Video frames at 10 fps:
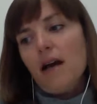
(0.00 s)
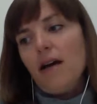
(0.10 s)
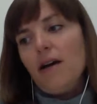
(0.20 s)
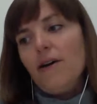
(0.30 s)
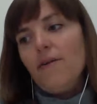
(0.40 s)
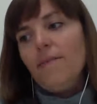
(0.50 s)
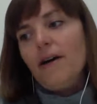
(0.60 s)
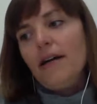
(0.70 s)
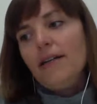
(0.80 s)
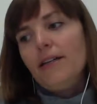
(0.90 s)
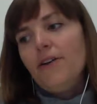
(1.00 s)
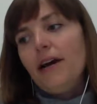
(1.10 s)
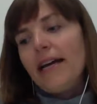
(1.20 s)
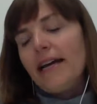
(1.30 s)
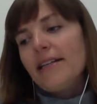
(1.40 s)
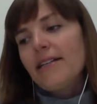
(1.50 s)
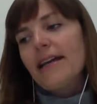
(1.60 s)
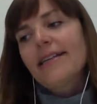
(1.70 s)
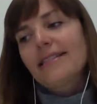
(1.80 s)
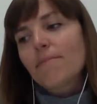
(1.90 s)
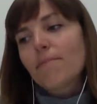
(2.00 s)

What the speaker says: You know, I guess